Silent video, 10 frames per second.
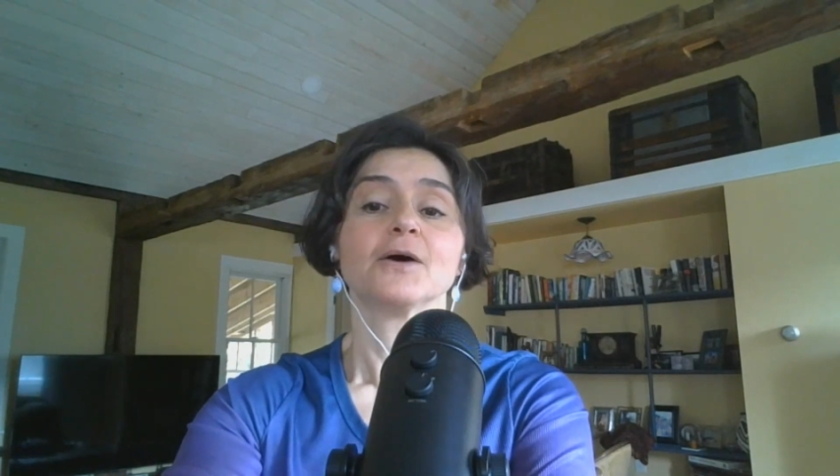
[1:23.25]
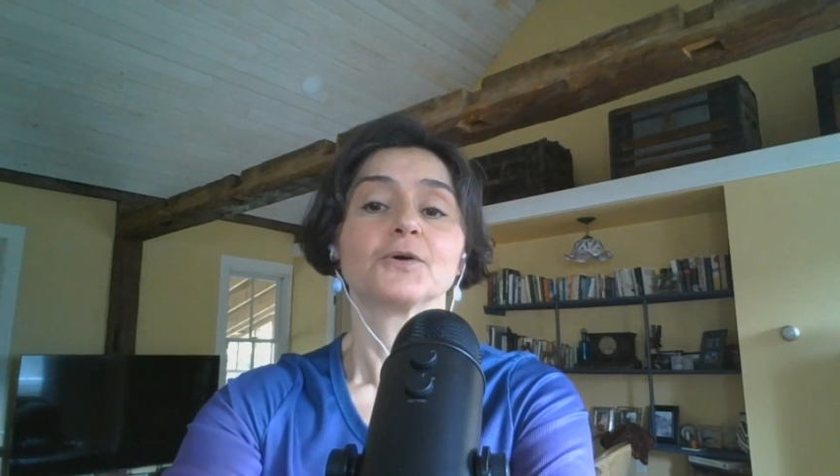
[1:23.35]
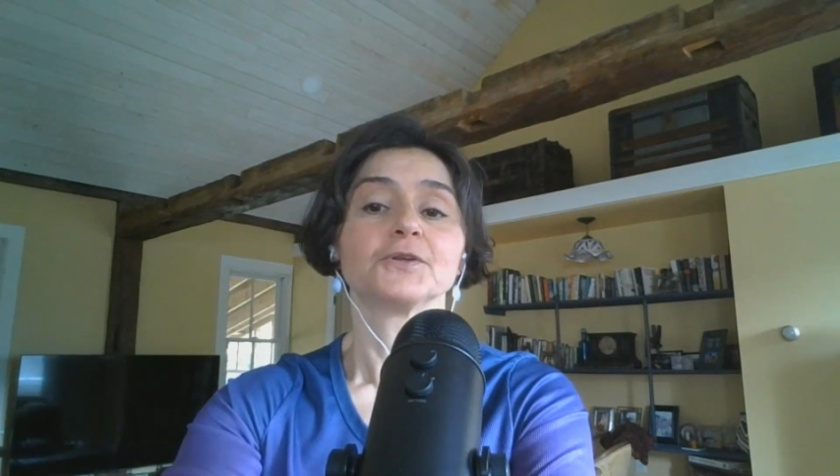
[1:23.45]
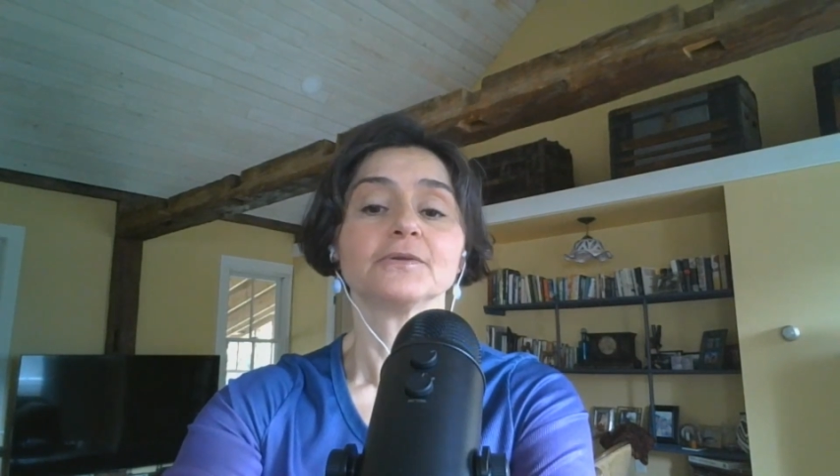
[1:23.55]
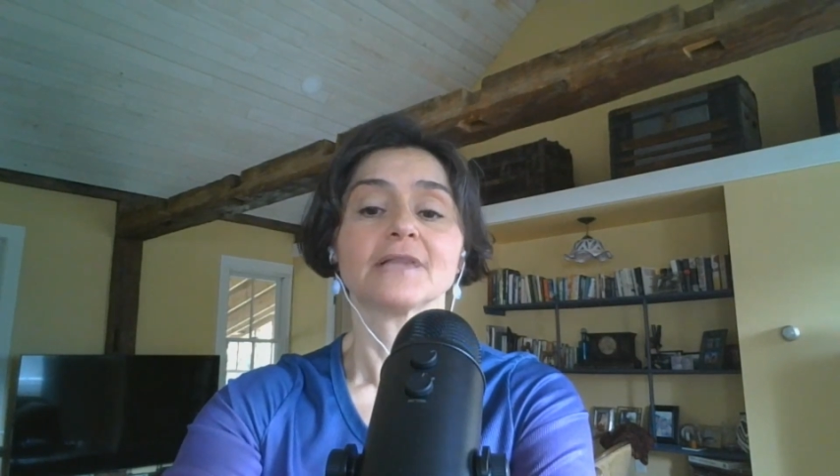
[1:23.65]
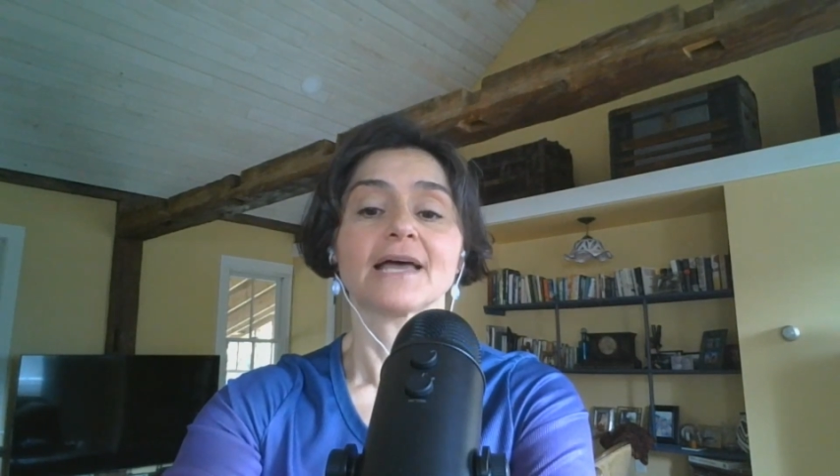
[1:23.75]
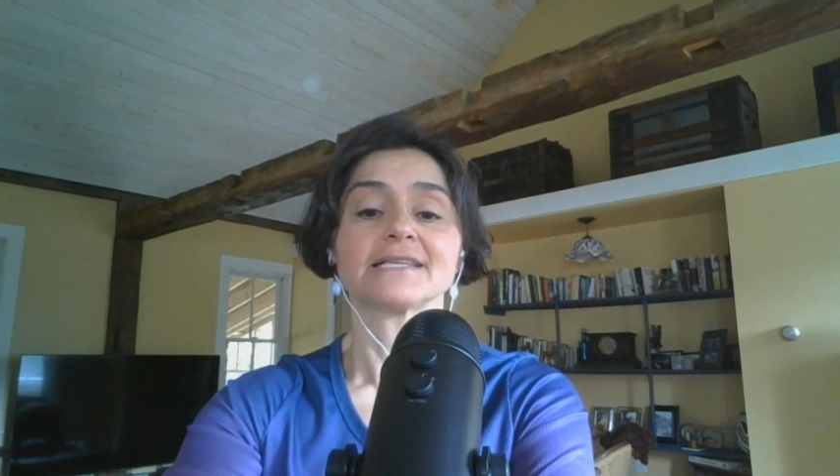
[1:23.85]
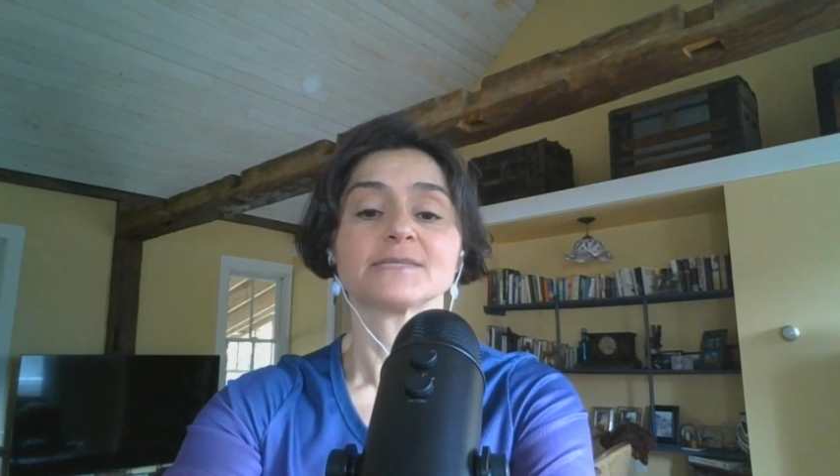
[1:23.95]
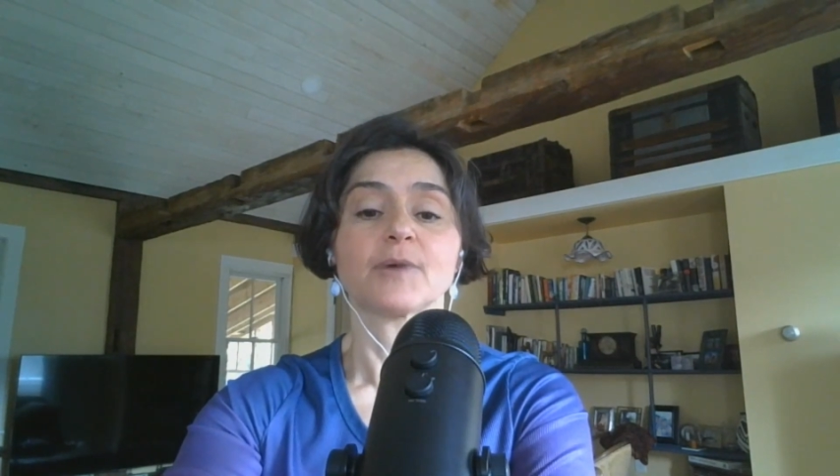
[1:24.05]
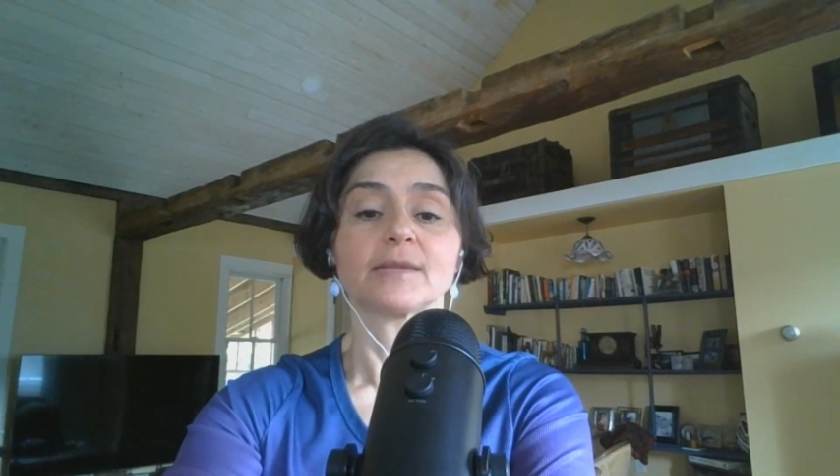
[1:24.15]
or
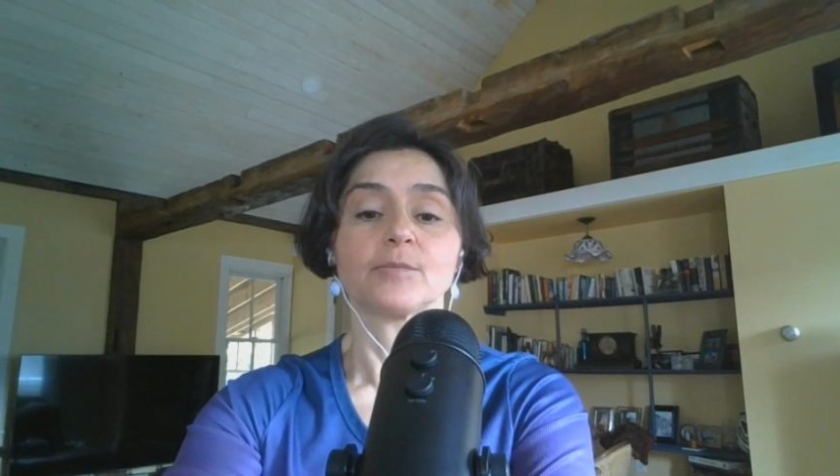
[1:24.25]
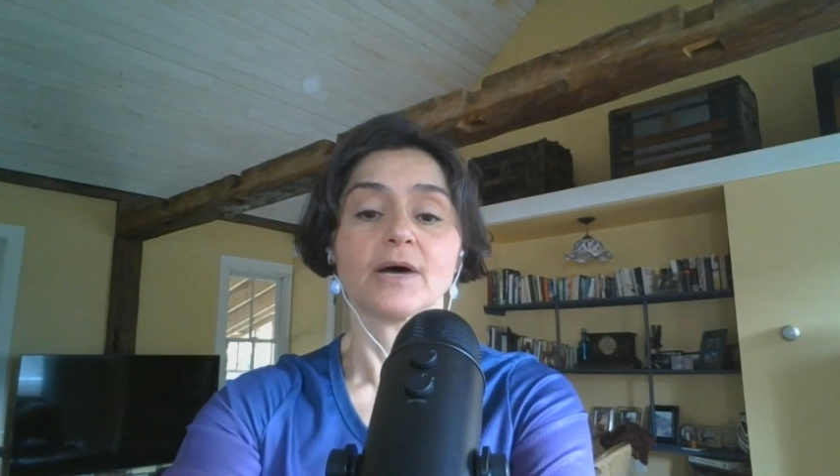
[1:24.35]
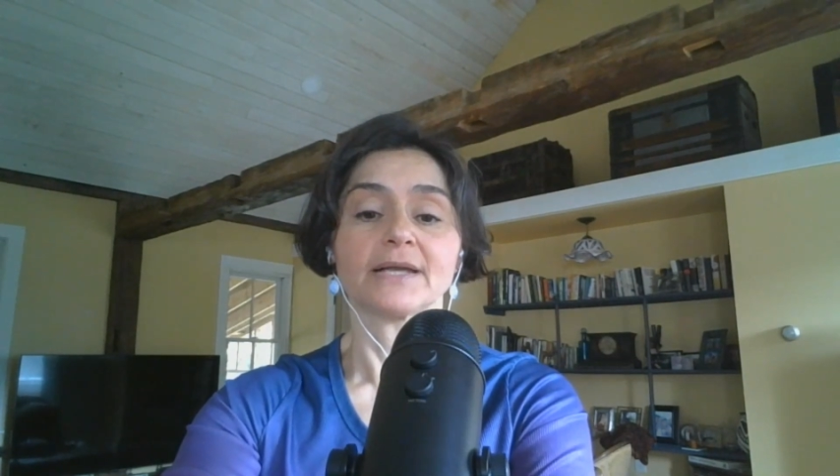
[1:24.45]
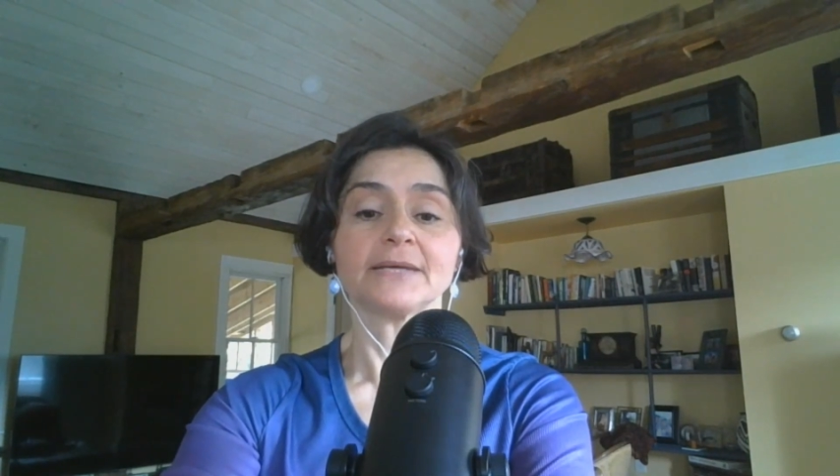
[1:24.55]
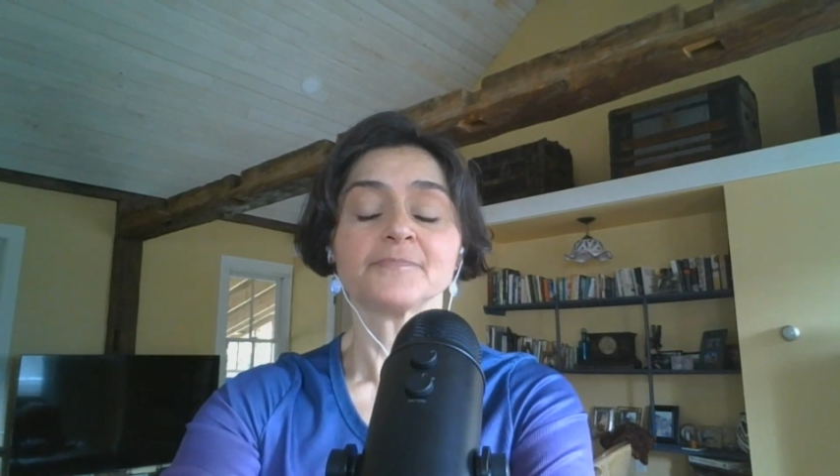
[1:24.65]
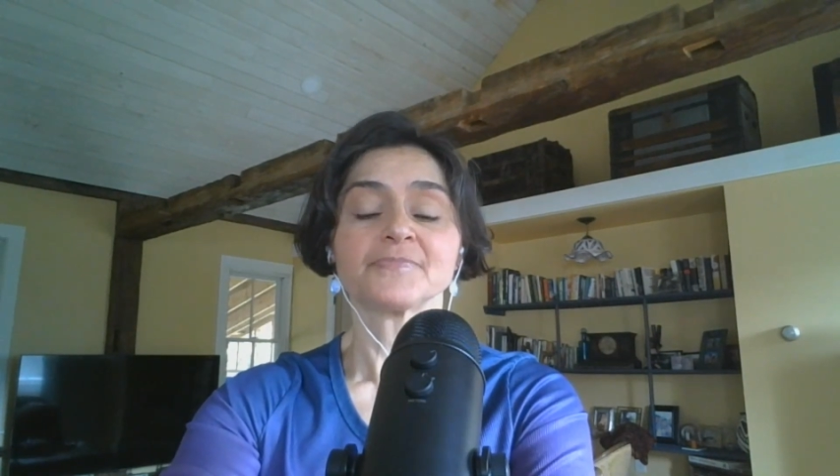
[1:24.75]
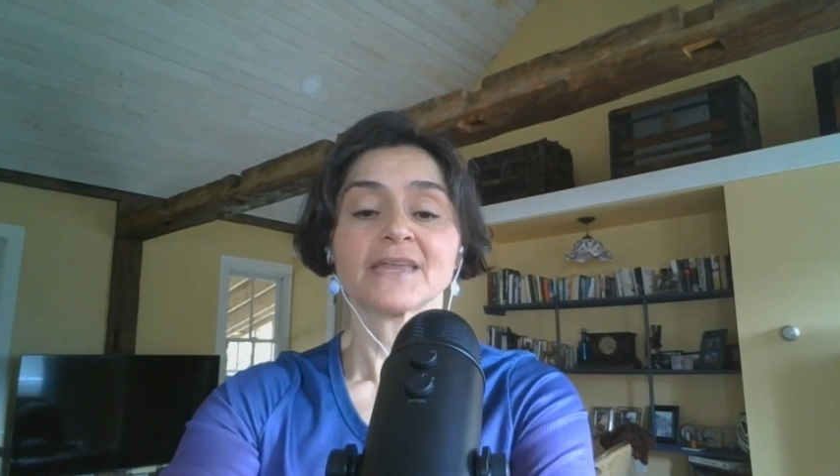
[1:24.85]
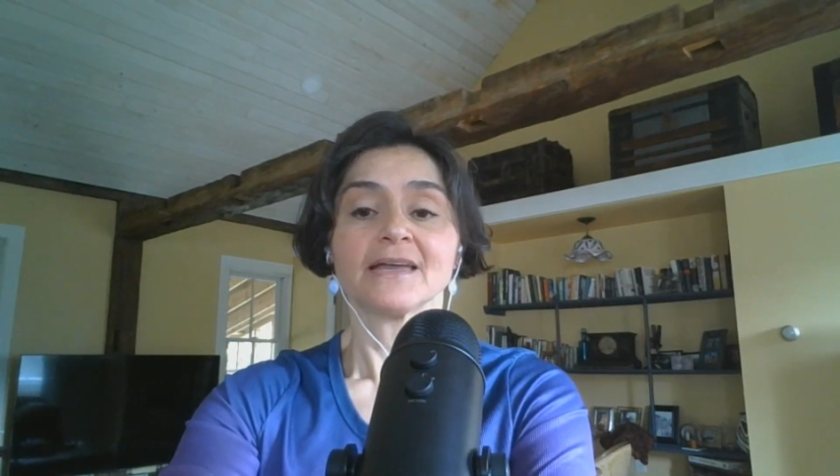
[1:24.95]
utilized by the body.